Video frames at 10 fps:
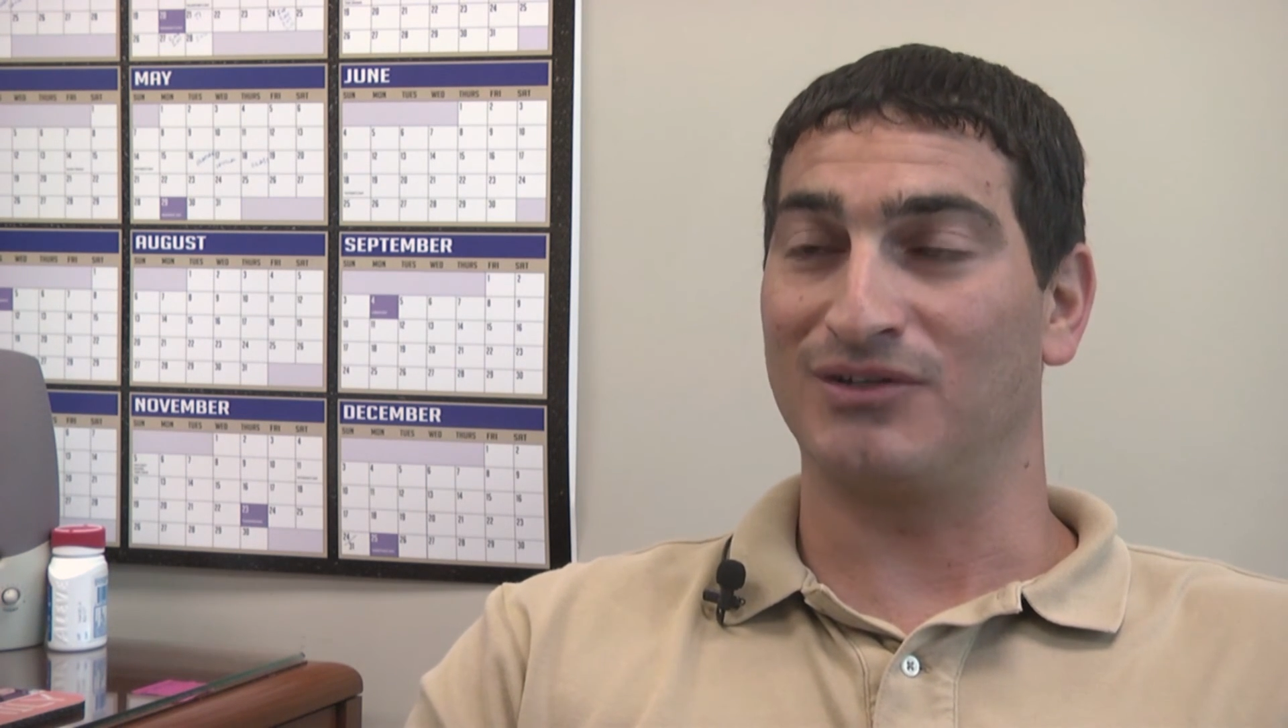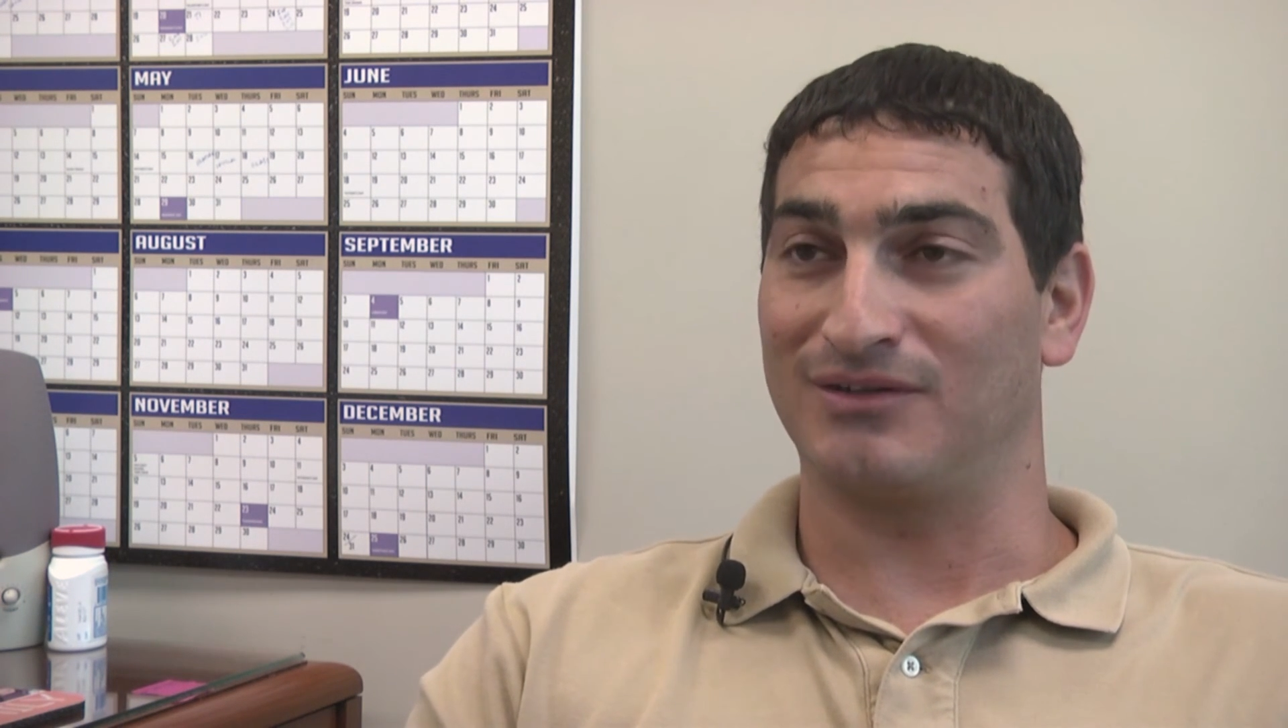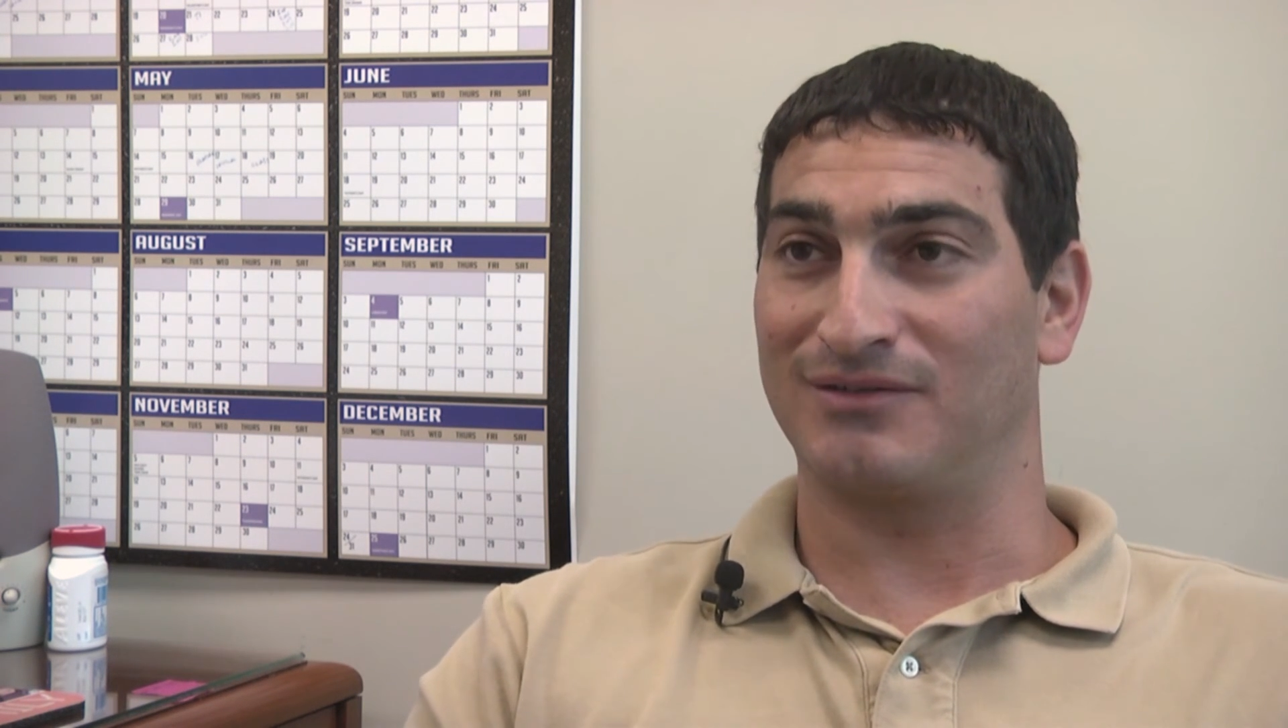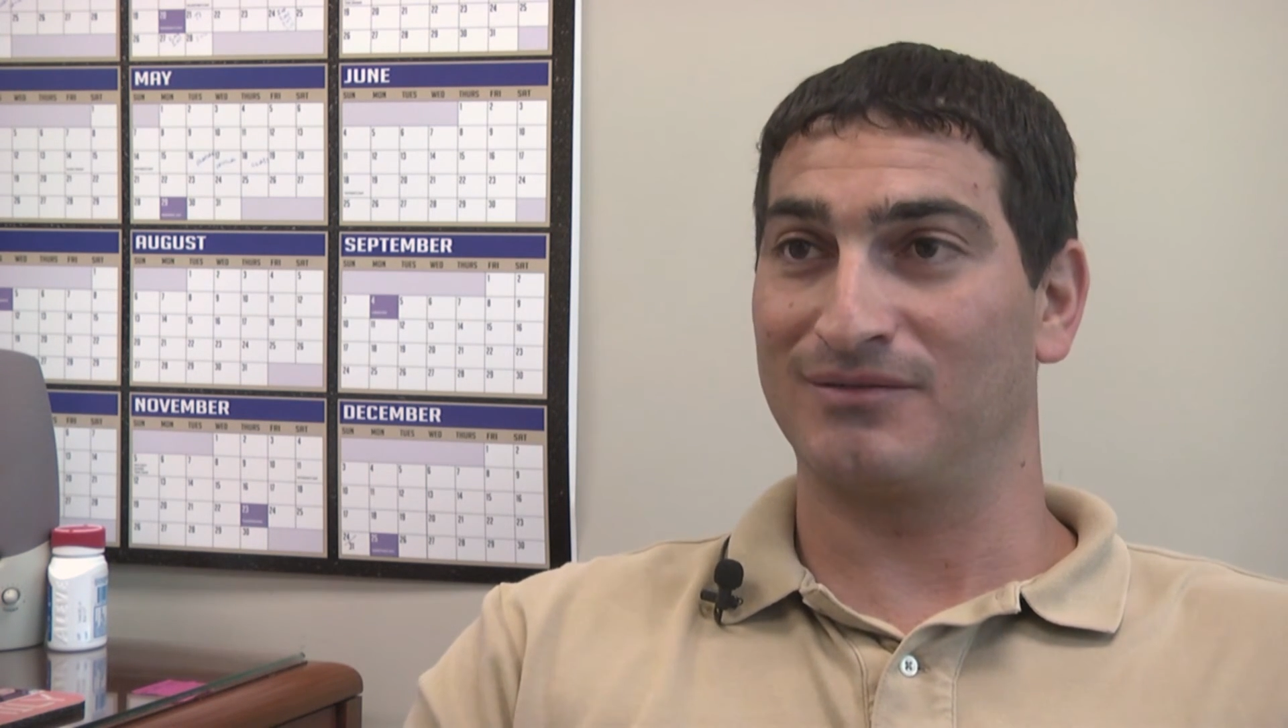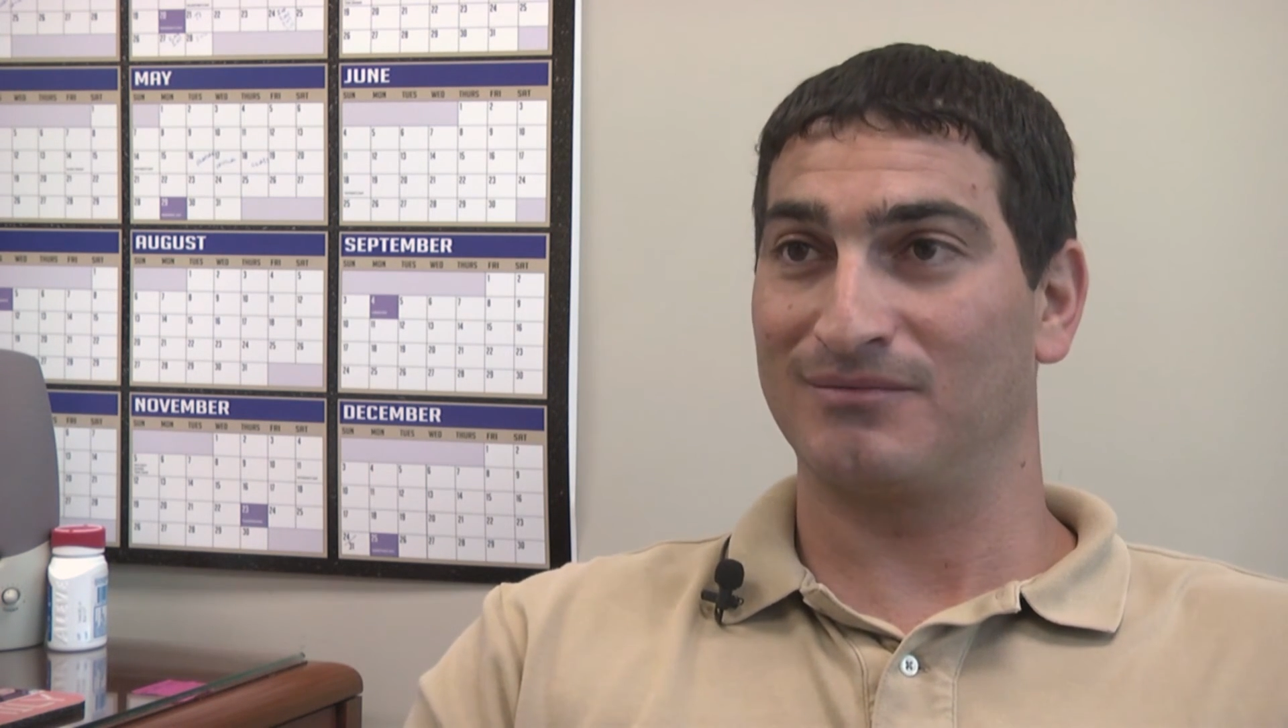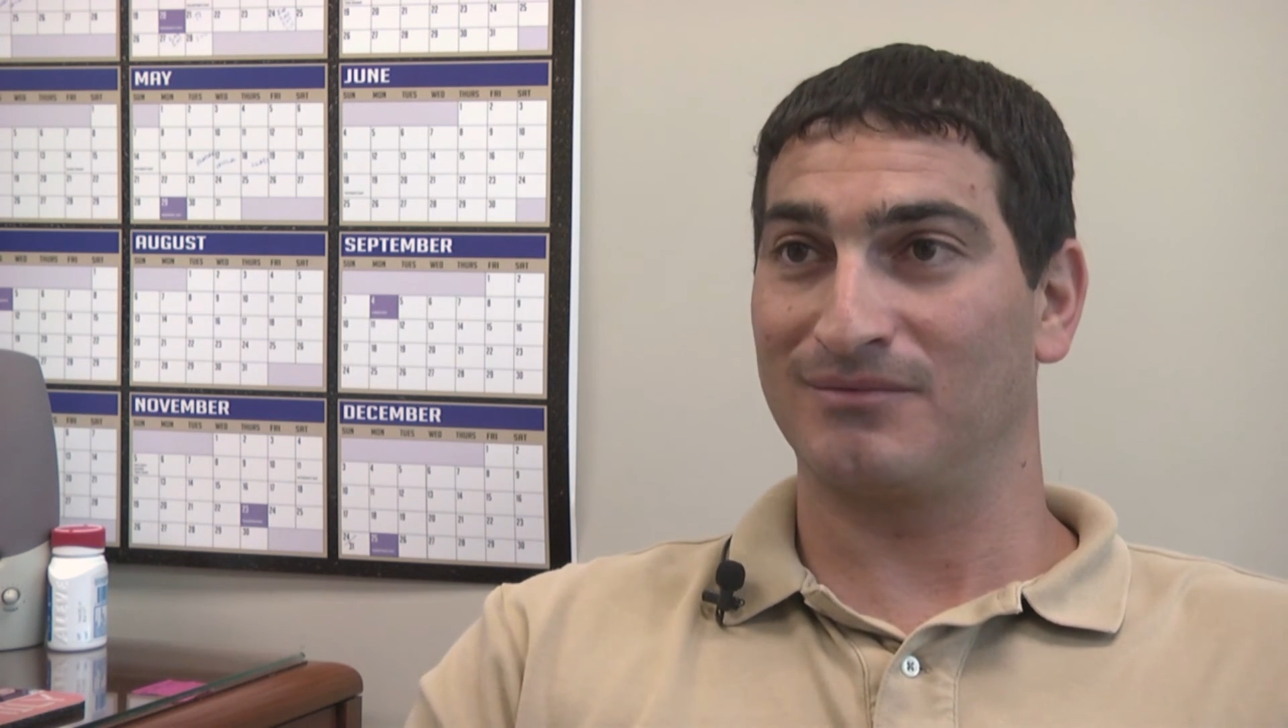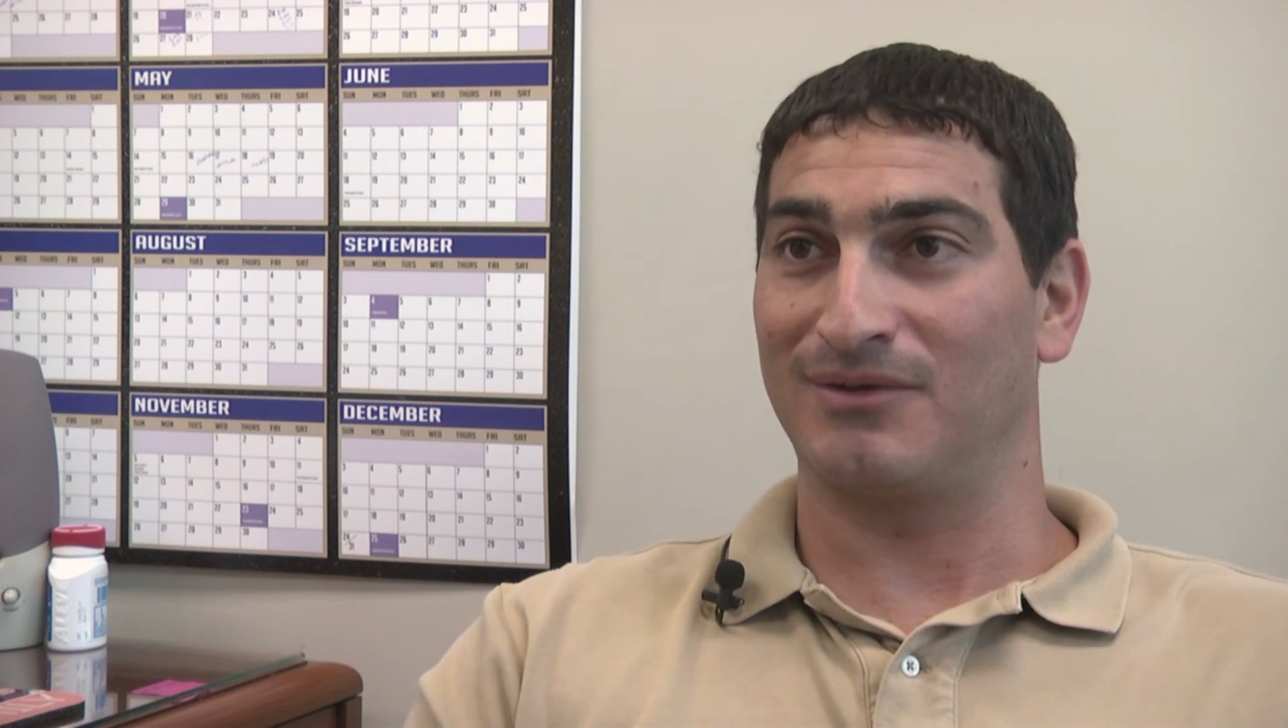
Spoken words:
as,